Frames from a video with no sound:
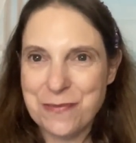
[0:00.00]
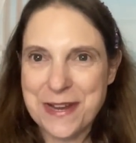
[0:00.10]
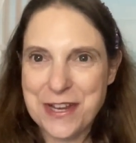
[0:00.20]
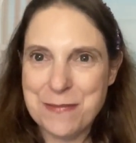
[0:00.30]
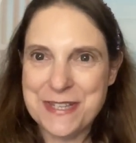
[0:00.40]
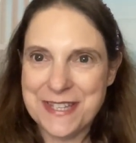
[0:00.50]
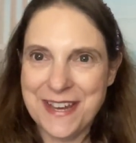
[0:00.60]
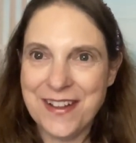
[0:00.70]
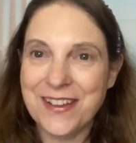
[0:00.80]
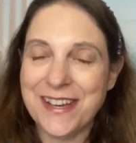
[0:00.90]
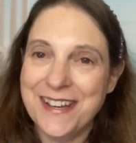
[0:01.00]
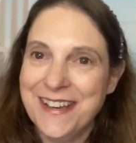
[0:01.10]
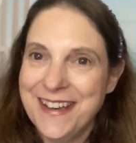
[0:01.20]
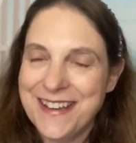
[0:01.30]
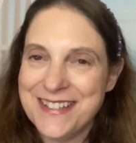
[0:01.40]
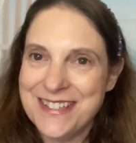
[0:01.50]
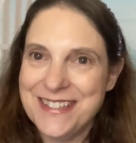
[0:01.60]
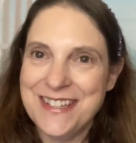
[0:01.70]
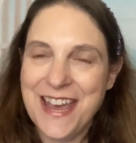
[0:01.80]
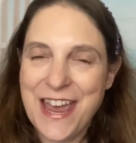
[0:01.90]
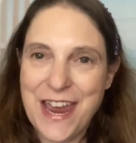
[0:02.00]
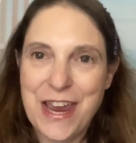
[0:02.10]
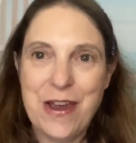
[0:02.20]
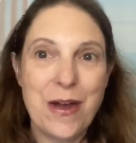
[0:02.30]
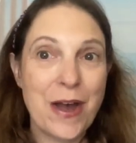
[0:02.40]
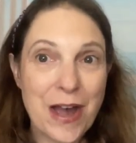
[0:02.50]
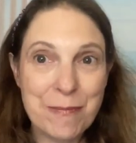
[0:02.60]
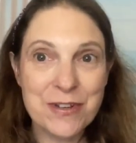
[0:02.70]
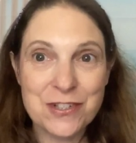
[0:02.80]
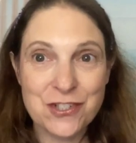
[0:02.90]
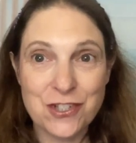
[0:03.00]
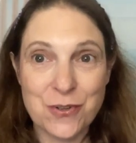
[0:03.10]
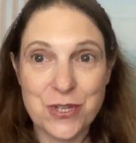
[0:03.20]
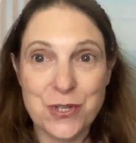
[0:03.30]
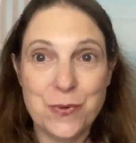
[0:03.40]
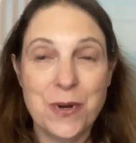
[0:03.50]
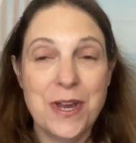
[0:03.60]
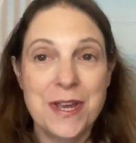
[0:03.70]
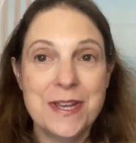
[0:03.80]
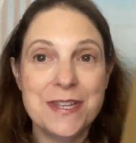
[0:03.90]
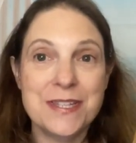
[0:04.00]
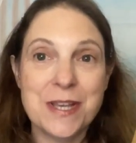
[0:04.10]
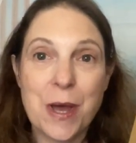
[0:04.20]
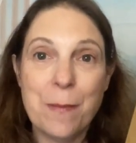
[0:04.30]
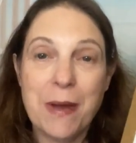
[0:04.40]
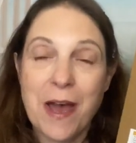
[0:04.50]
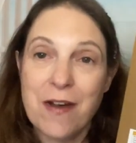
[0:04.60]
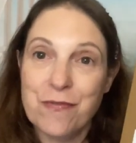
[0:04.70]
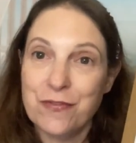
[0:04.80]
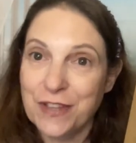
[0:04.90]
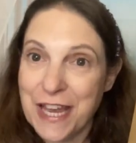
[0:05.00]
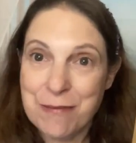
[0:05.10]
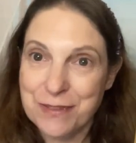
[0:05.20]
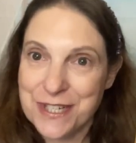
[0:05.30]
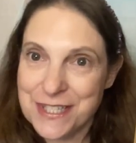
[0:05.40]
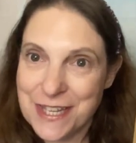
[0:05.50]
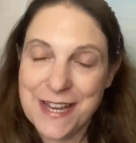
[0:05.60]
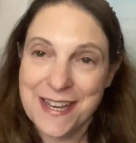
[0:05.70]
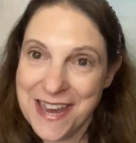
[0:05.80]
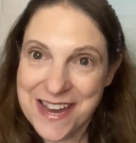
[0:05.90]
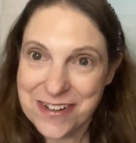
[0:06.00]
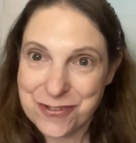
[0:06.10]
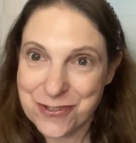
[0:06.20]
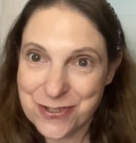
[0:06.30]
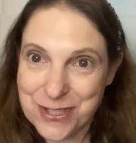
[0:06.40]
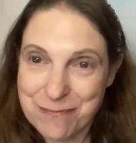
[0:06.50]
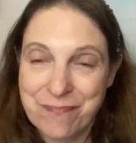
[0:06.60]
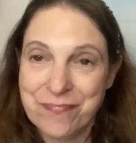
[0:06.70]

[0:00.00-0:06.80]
My name is Kellie and today I'm going to show you some flameless candles.